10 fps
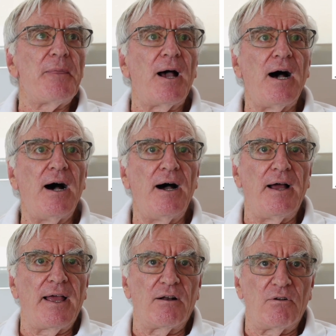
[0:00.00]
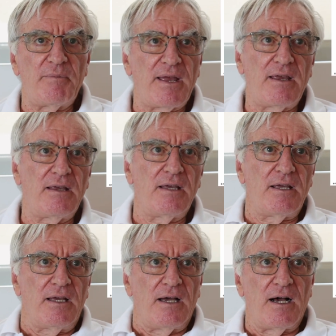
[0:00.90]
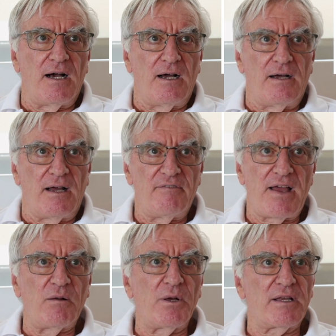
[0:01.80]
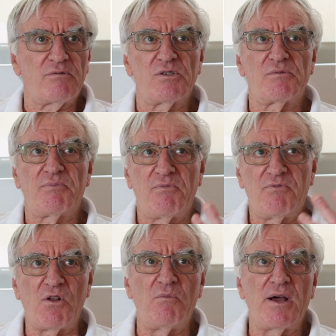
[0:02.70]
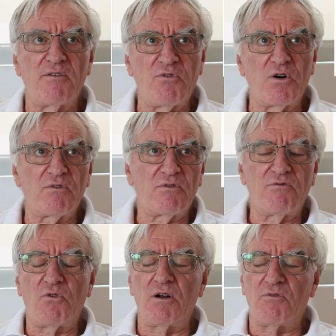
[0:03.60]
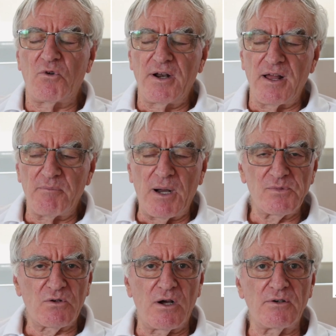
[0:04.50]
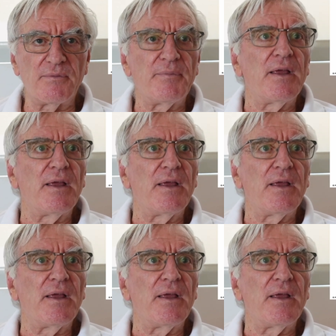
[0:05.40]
and it will be available. It was flown by the 449th Bomb Squadron.